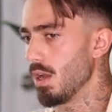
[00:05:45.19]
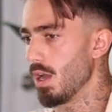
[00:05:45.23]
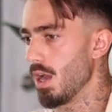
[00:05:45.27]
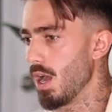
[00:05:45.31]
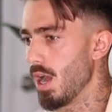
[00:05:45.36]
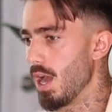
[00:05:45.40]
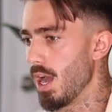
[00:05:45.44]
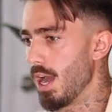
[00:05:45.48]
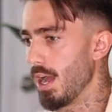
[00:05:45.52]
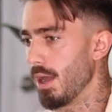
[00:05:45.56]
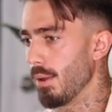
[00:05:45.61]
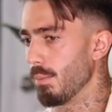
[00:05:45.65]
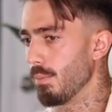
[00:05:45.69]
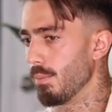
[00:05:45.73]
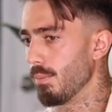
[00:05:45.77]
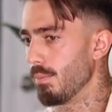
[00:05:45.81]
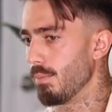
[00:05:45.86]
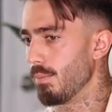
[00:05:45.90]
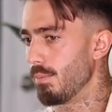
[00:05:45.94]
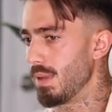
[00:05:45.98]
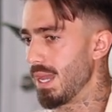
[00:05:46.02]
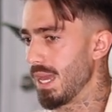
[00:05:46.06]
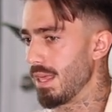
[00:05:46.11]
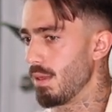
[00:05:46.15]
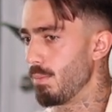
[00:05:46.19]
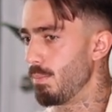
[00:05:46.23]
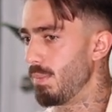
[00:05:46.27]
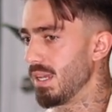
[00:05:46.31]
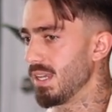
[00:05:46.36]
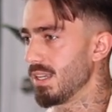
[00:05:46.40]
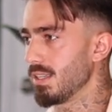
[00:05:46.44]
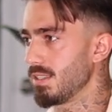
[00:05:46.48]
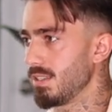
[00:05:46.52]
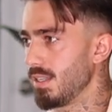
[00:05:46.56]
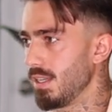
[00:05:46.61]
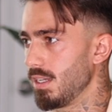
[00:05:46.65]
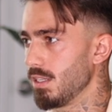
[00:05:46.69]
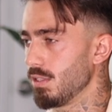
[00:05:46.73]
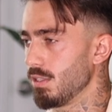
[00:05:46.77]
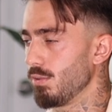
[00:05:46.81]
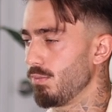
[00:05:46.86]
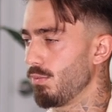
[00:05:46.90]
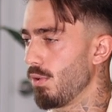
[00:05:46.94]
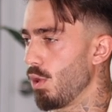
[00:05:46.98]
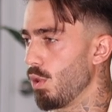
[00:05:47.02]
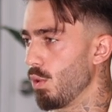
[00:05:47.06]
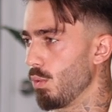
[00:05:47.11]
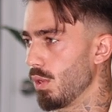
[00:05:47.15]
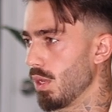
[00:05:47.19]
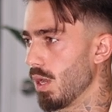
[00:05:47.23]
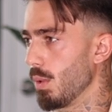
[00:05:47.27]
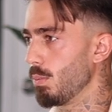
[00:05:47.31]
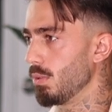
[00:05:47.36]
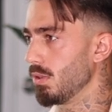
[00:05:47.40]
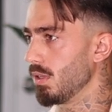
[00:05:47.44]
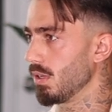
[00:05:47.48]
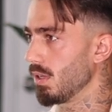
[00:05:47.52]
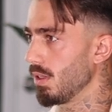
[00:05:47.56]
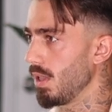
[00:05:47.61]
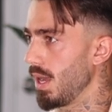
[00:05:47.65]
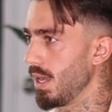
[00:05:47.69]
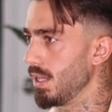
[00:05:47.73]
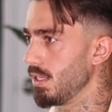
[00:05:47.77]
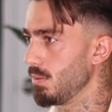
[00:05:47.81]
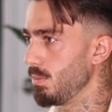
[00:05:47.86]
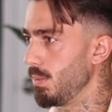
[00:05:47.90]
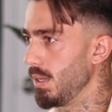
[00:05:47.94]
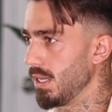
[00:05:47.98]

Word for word: Yeah, the biggest thing is following up with the clients,